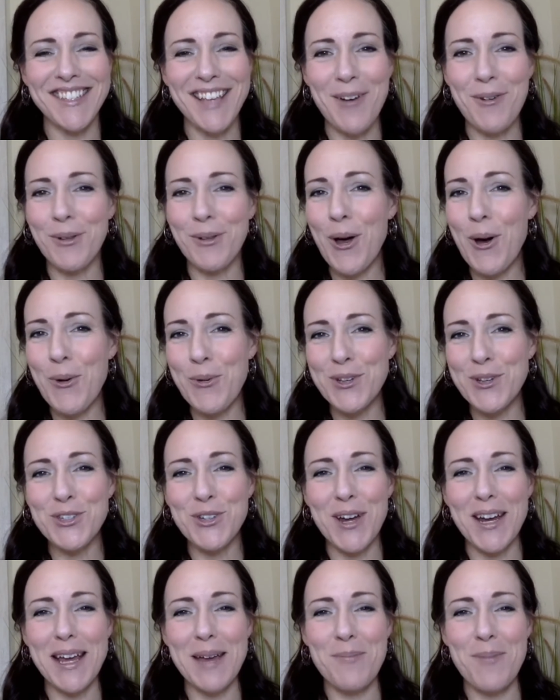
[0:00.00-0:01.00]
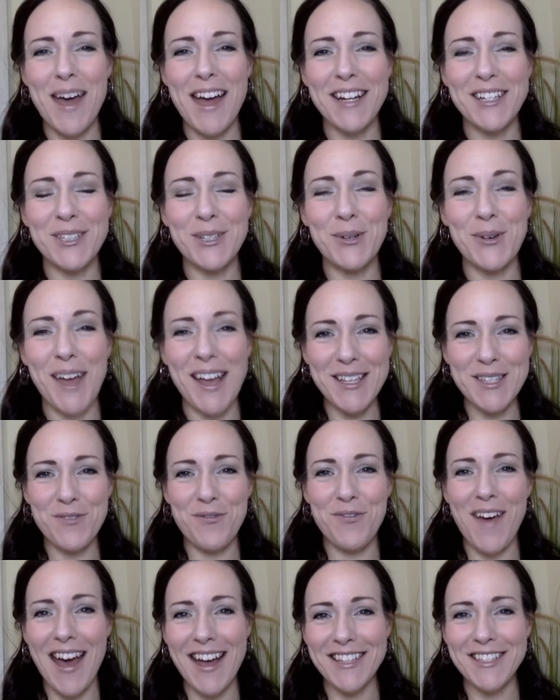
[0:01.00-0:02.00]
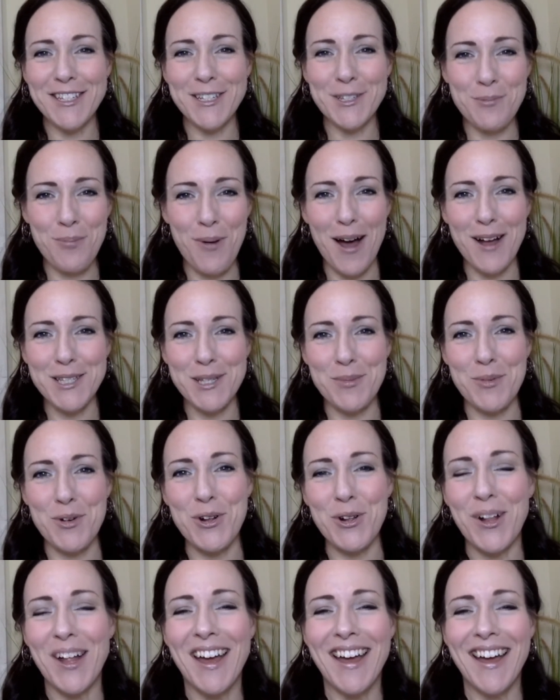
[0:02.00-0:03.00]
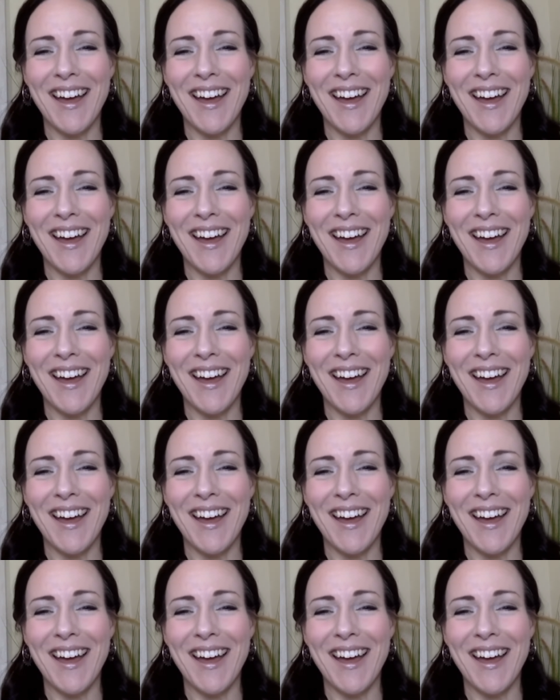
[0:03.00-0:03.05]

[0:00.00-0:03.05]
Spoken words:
I will always try to get back to you as fast as possible